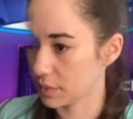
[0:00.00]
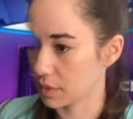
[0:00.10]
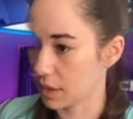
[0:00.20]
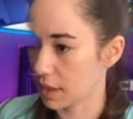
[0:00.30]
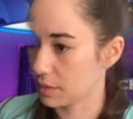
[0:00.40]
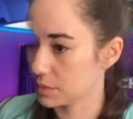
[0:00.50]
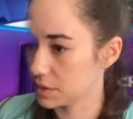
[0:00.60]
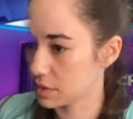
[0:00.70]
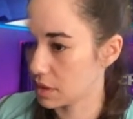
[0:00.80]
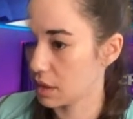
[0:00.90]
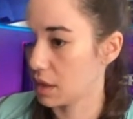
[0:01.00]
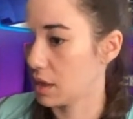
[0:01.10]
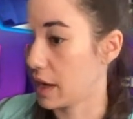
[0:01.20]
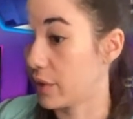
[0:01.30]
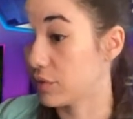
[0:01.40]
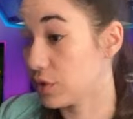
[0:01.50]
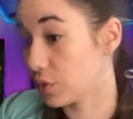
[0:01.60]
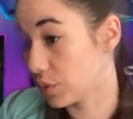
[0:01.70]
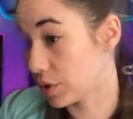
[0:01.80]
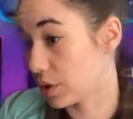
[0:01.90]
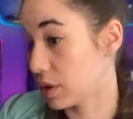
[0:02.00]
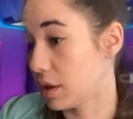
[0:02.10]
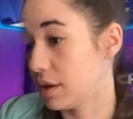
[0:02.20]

names. Now, if you were